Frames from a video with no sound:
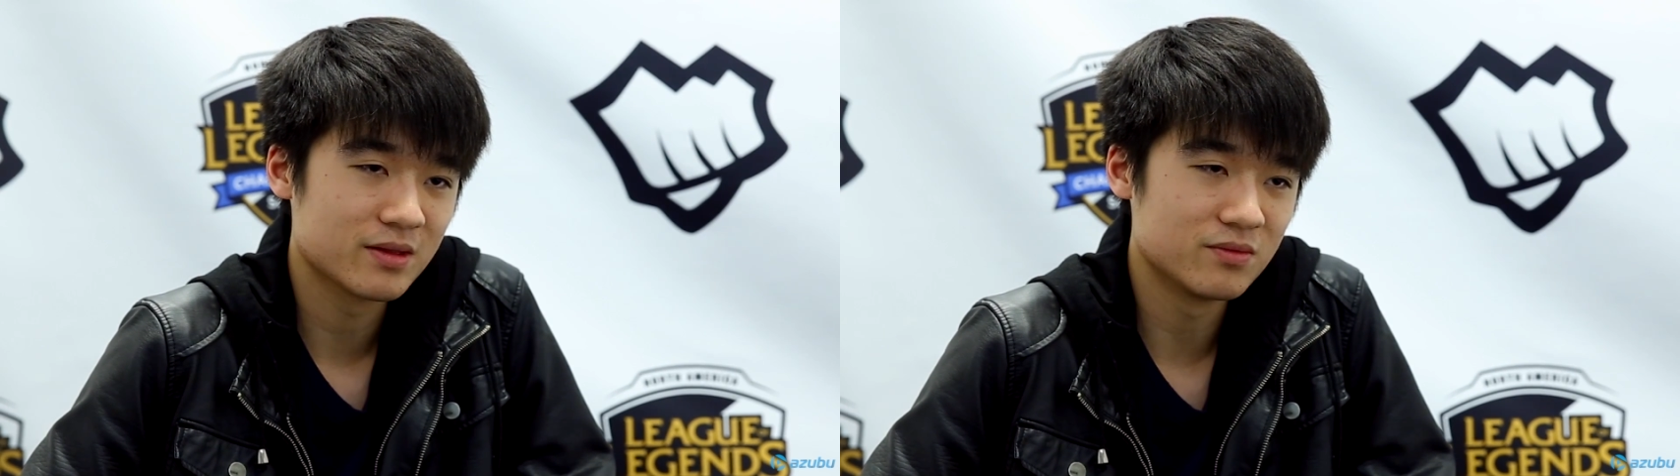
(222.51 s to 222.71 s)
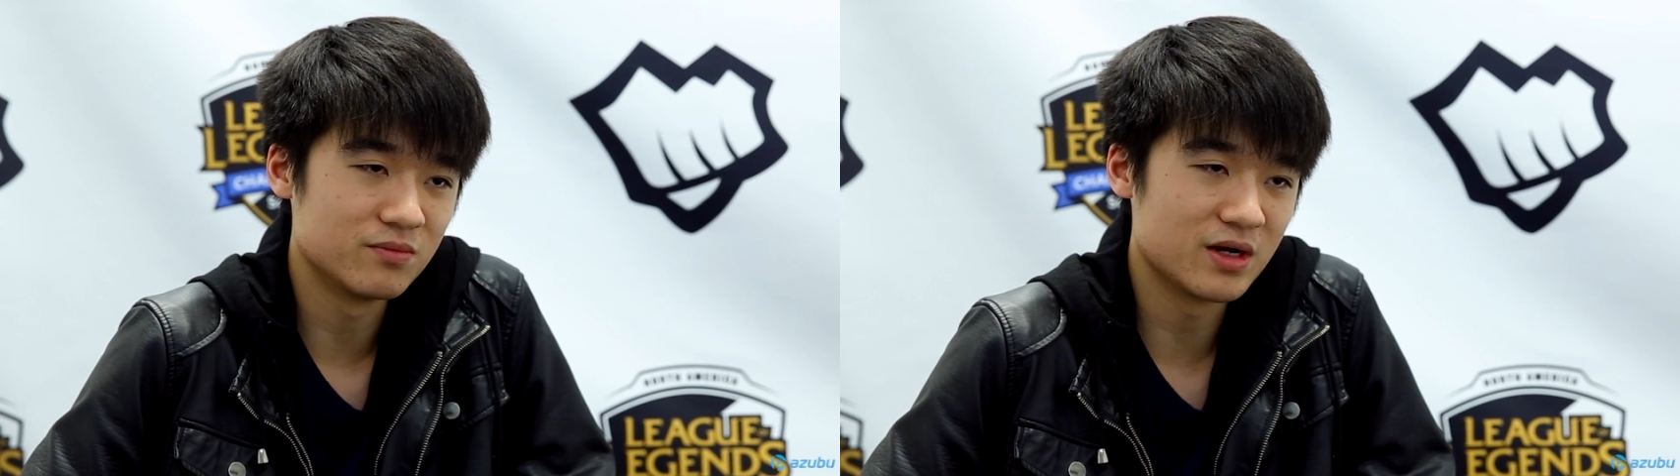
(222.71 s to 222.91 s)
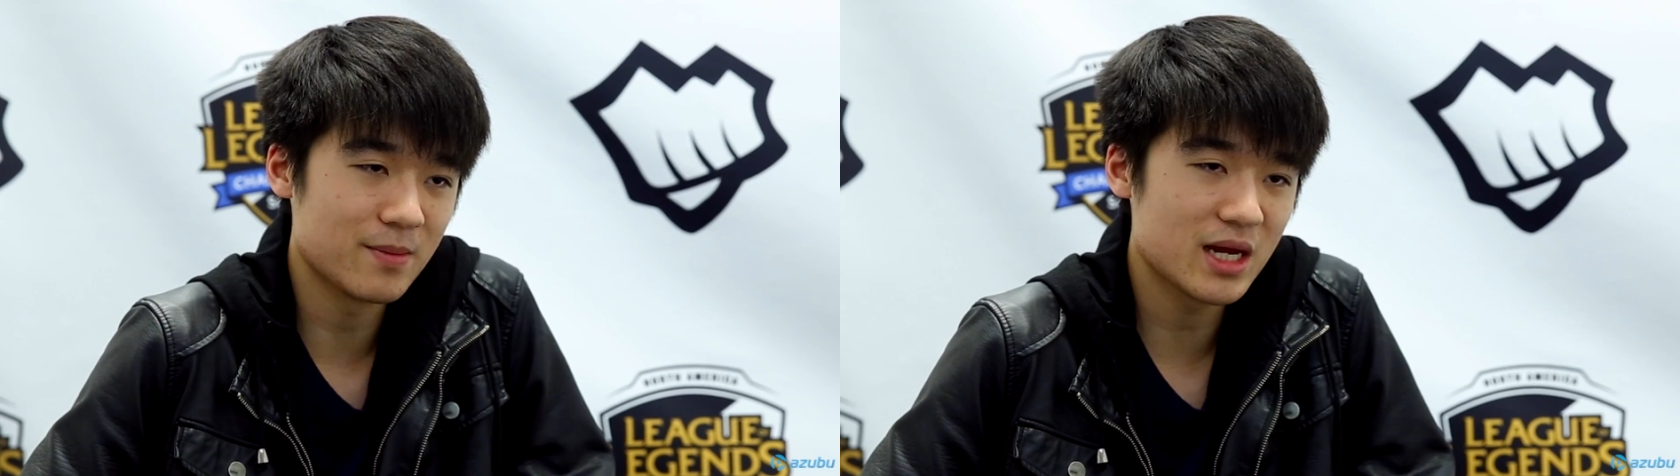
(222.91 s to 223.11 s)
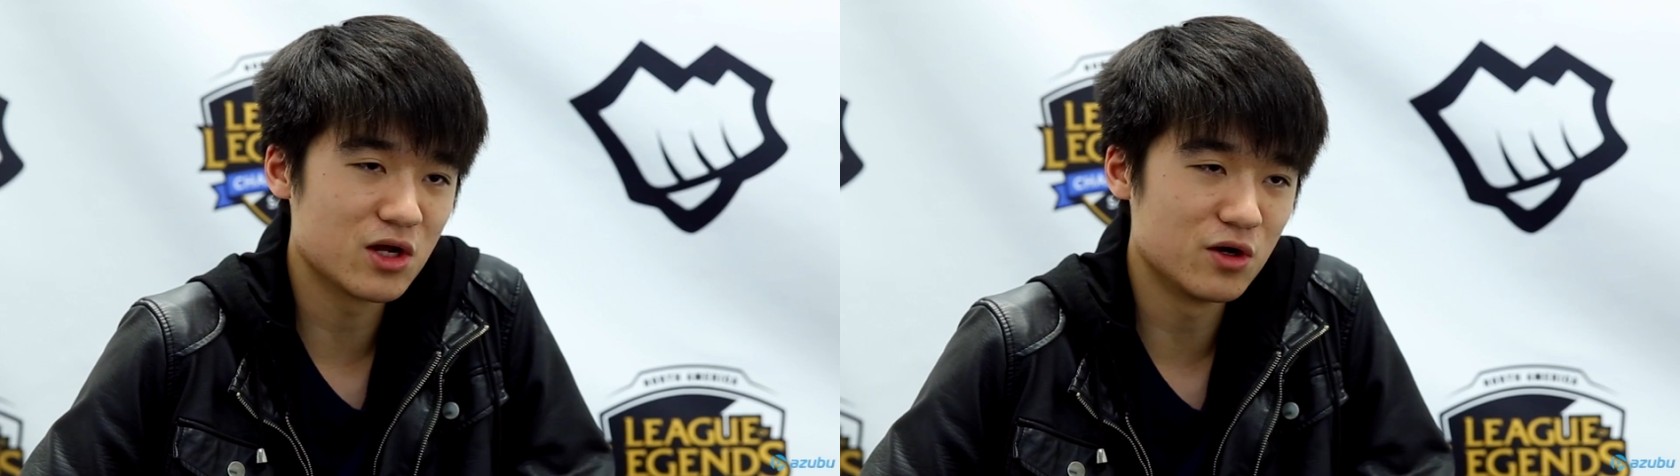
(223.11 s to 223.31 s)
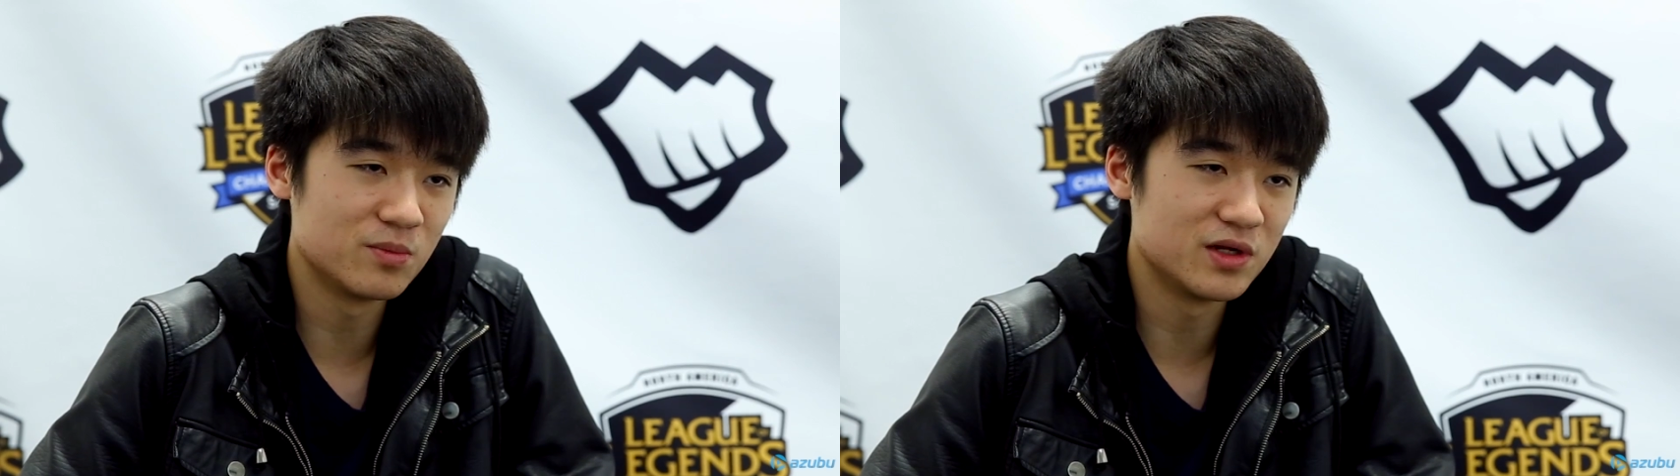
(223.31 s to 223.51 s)
when I'm at
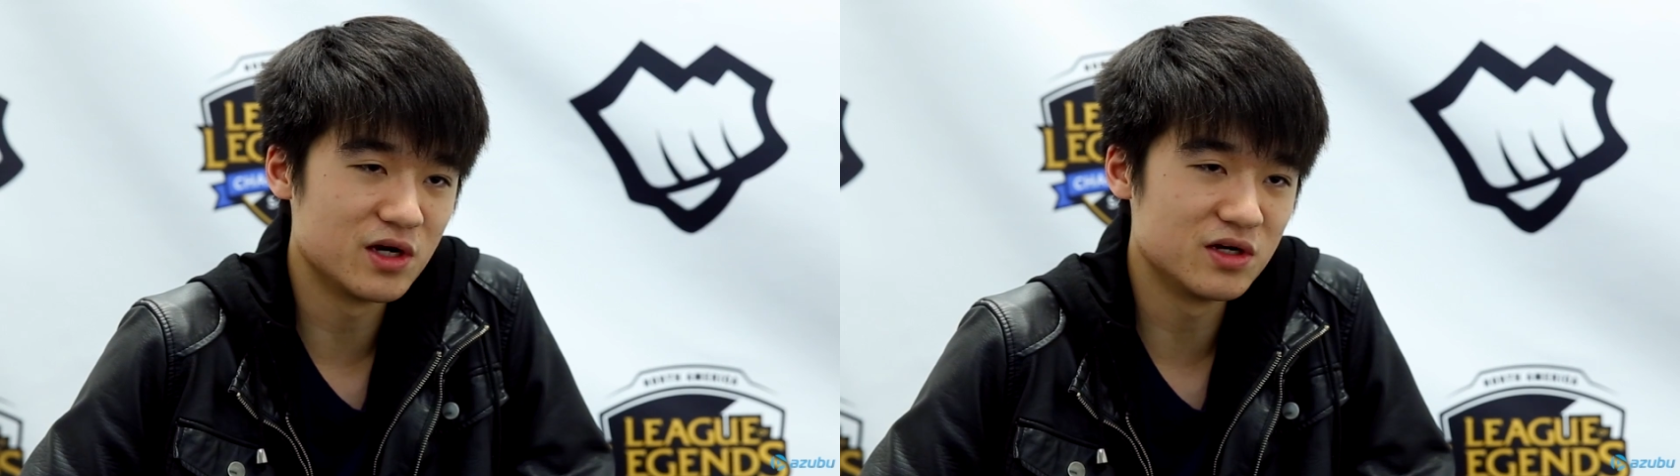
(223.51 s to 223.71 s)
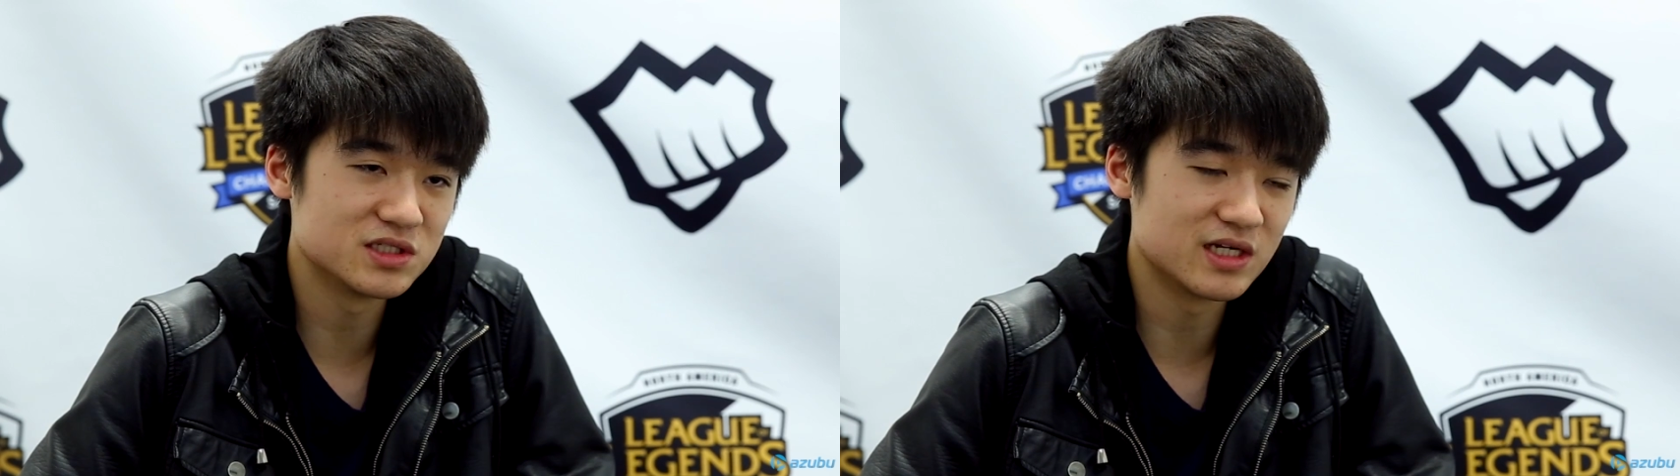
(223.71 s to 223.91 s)
home, you know, it's